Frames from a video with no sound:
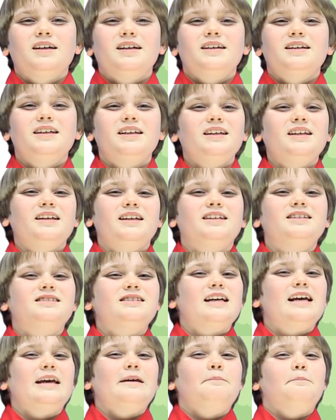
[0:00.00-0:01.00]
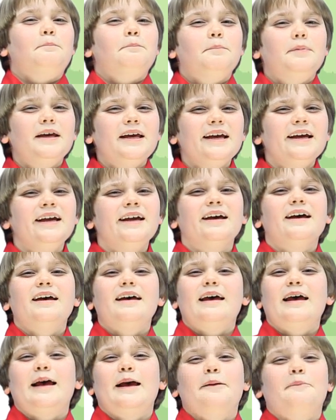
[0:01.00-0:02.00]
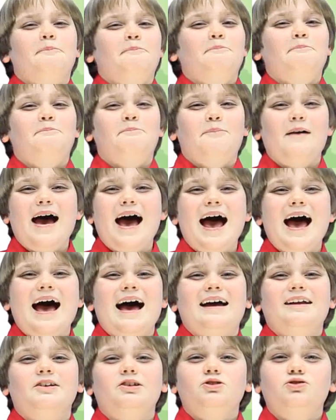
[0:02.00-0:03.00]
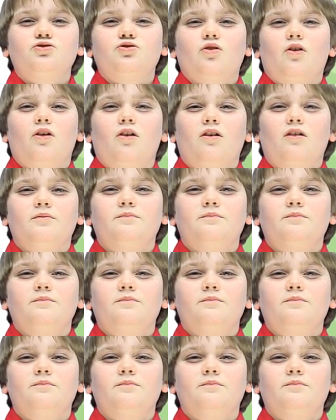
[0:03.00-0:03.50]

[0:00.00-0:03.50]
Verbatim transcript: He is a big and bad troll.